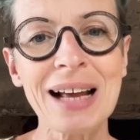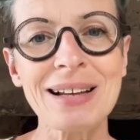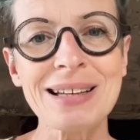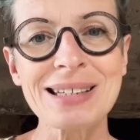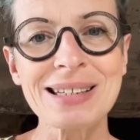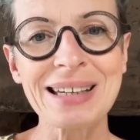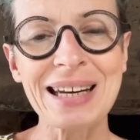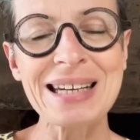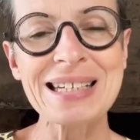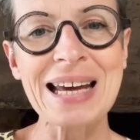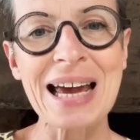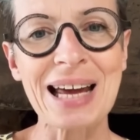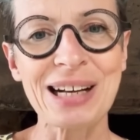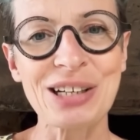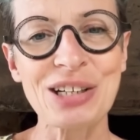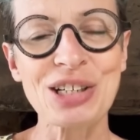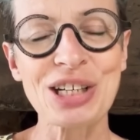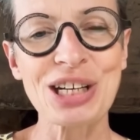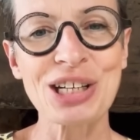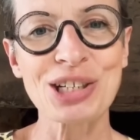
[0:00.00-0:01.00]
I did a
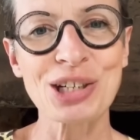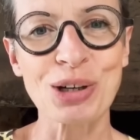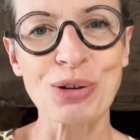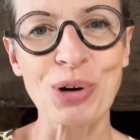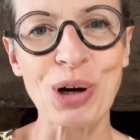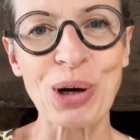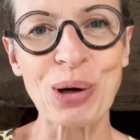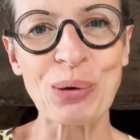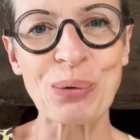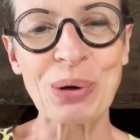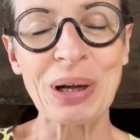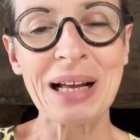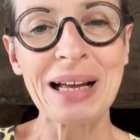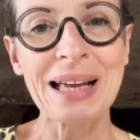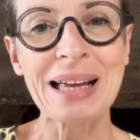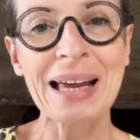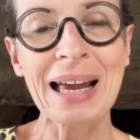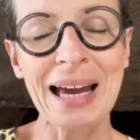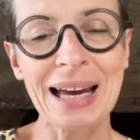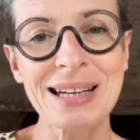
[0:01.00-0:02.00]
YouTube short talking
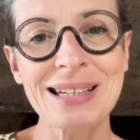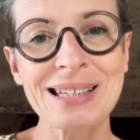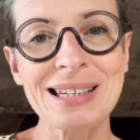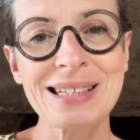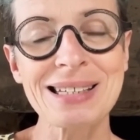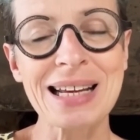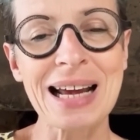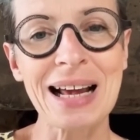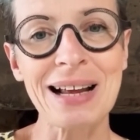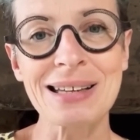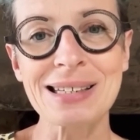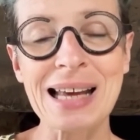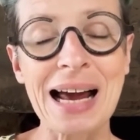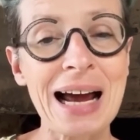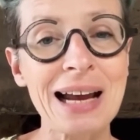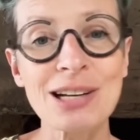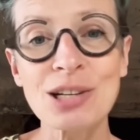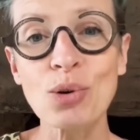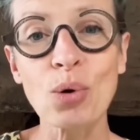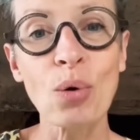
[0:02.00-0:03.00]
about this, I got
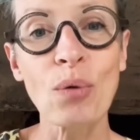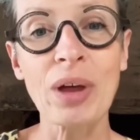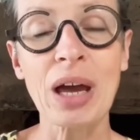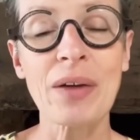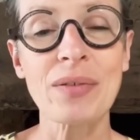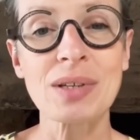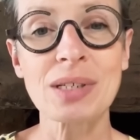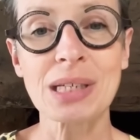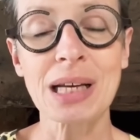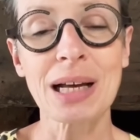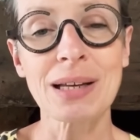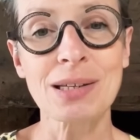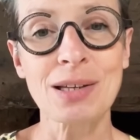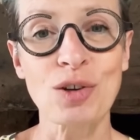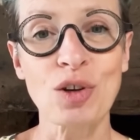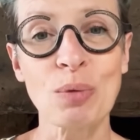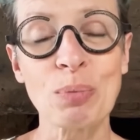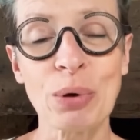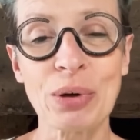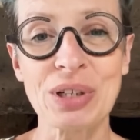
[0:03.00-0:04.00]
hundreds, if not
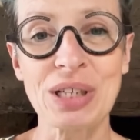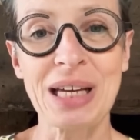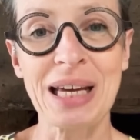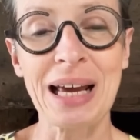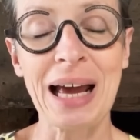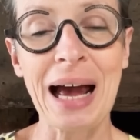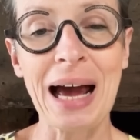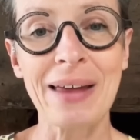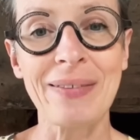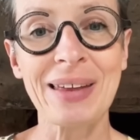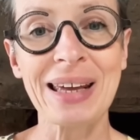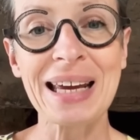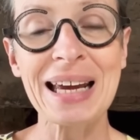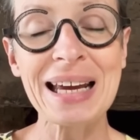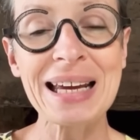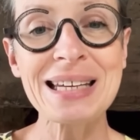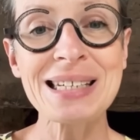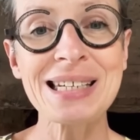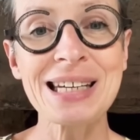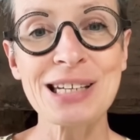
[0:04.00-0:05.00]
thousands, of
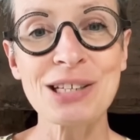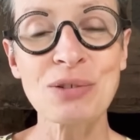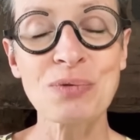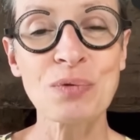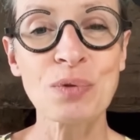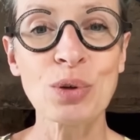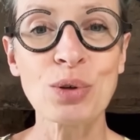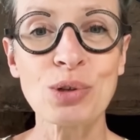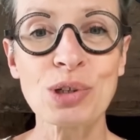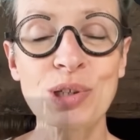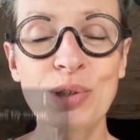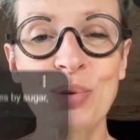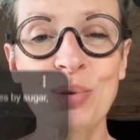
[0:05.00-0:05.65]
hateful comments, people